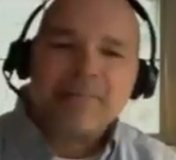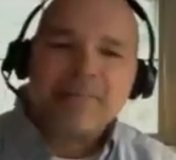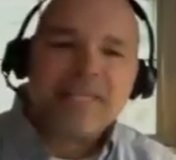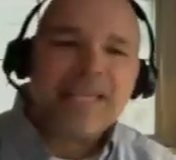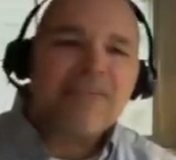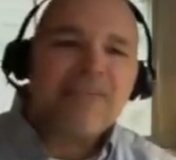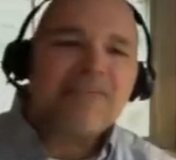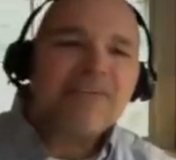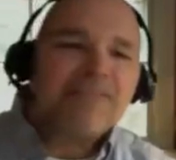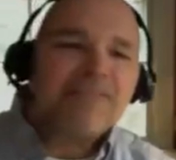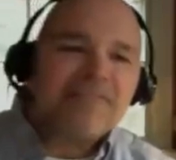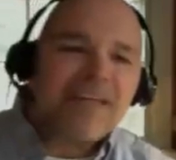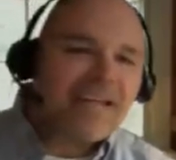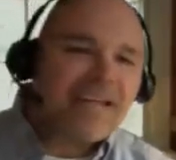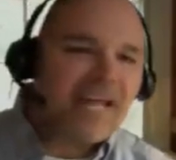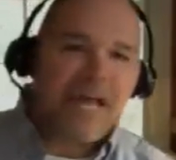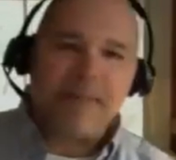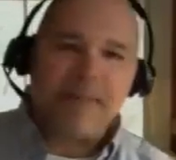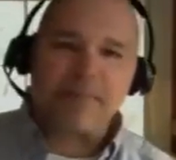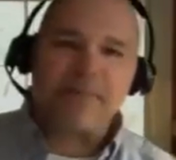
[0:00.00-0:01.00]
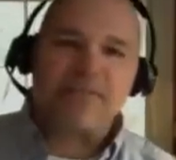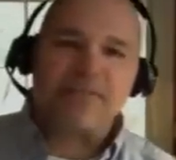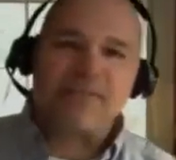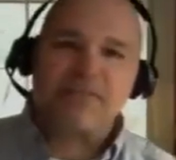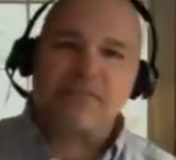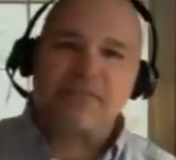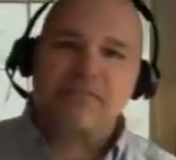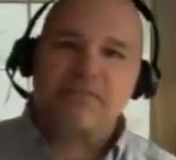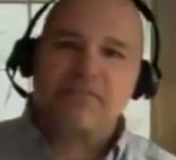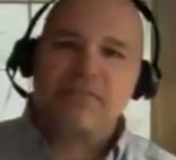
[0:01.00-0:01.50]
even if that
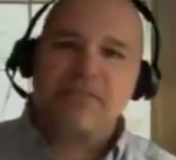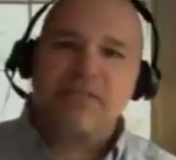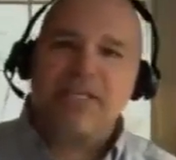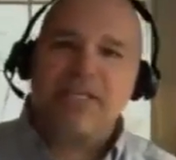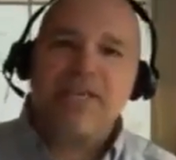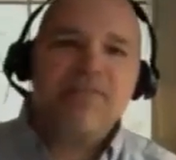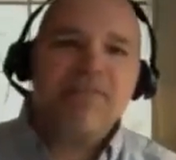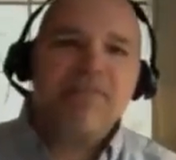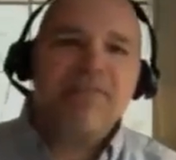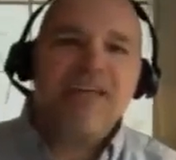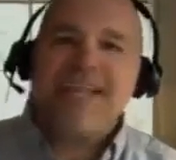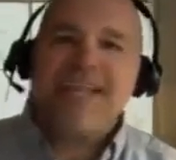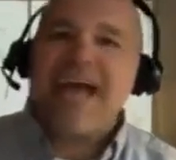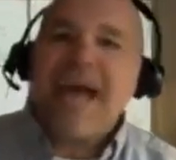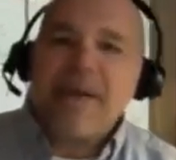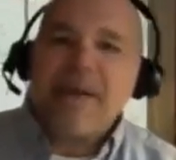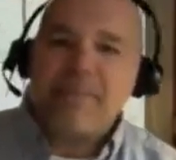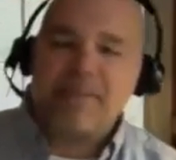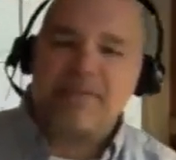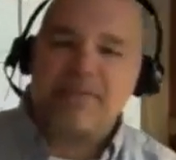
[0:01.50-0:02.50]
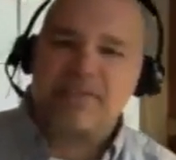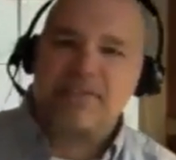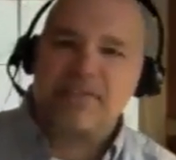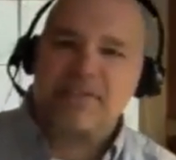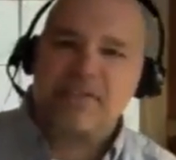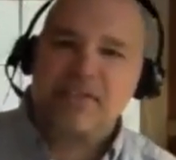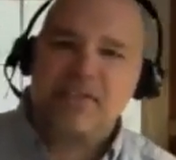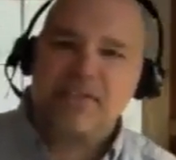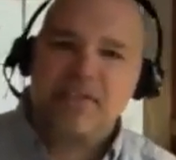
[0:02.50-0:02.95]
happens even if that happens